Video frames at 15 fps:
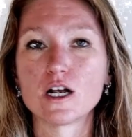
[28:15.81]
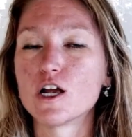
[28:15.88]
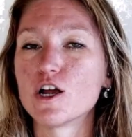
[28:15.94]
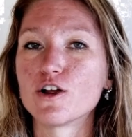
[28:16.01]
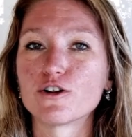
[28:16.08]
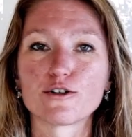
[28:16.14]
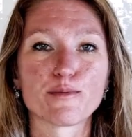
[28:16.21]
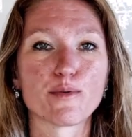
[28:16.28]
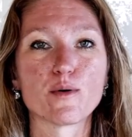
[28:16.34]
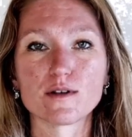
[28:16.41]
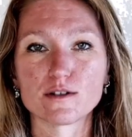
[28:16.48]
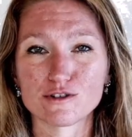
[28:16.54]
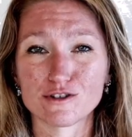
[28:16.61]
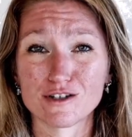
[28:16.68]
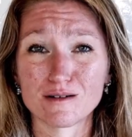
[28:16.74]
Your points are
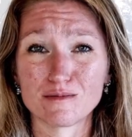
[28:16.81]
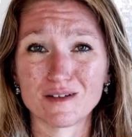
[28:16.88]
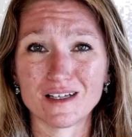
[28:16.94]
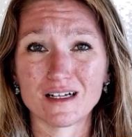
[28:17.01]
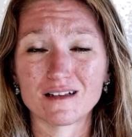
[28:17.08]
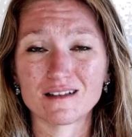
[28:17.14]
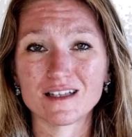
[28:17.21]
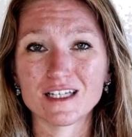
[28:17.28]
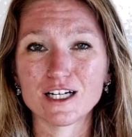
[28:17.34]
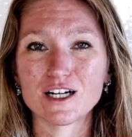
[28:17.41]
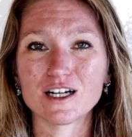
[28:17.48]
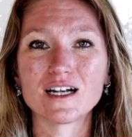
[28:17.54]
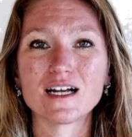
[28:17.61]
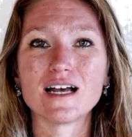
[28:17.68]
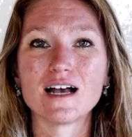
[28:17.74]
going to be clear,
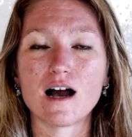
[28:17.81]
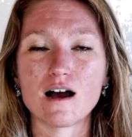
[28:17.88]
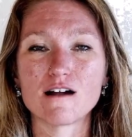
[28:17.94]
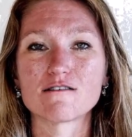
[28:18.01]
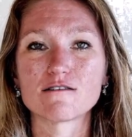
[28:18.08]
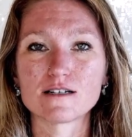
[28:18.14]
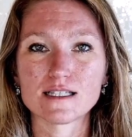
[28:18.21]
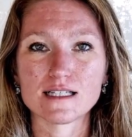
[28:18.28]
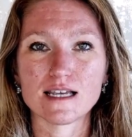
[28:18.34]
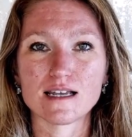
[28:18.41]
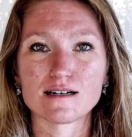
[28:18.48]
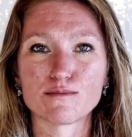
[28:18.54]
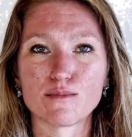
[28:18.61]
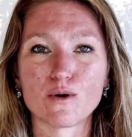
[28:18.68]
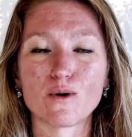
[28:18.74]

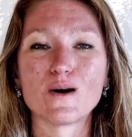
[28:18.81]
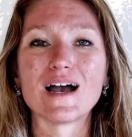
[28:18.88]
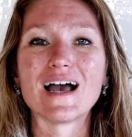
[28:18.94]
understandable,